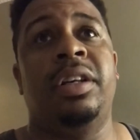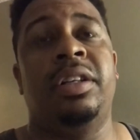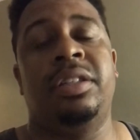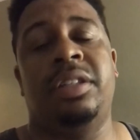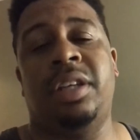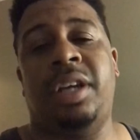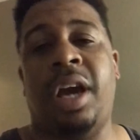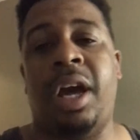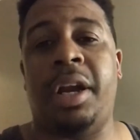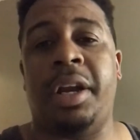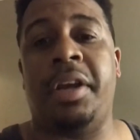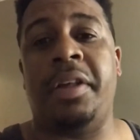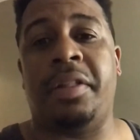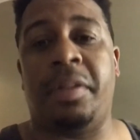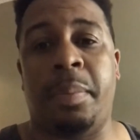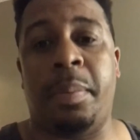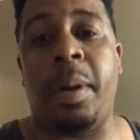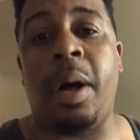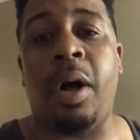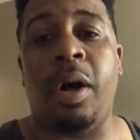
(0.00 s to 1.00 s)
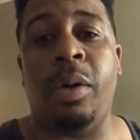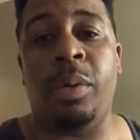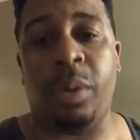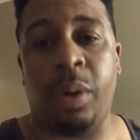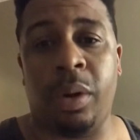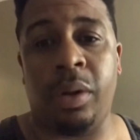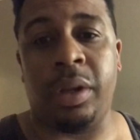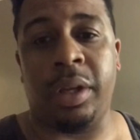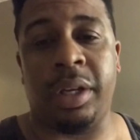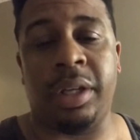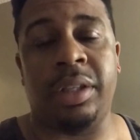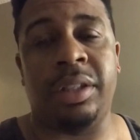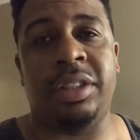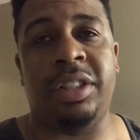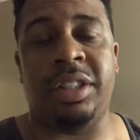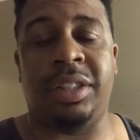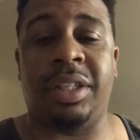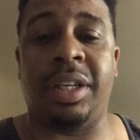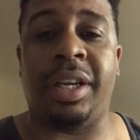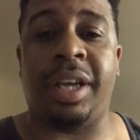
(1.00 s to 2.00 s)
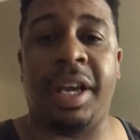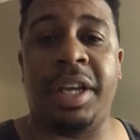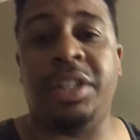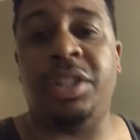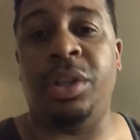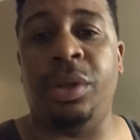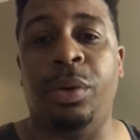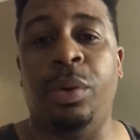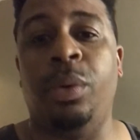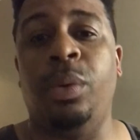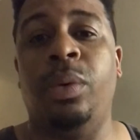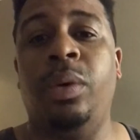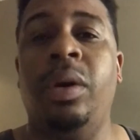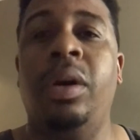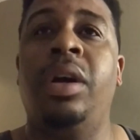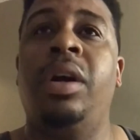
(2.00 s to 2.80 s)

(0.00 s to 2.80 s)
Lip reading: to kind of get the ball rolling, just in case you,